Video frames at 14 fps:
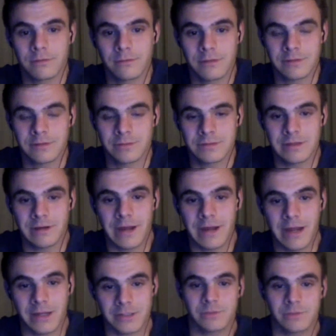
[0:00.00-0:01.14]
This was their
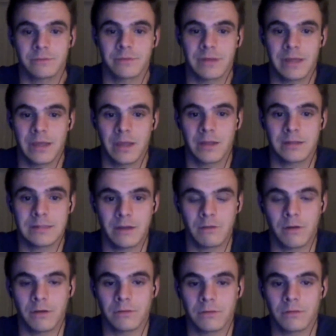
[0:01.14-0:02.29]
actual thing,
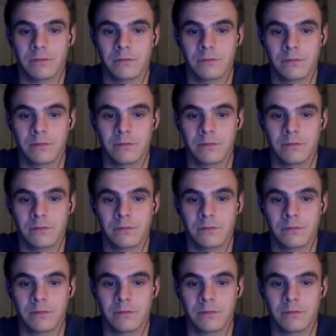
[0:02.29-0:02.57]
degrowth.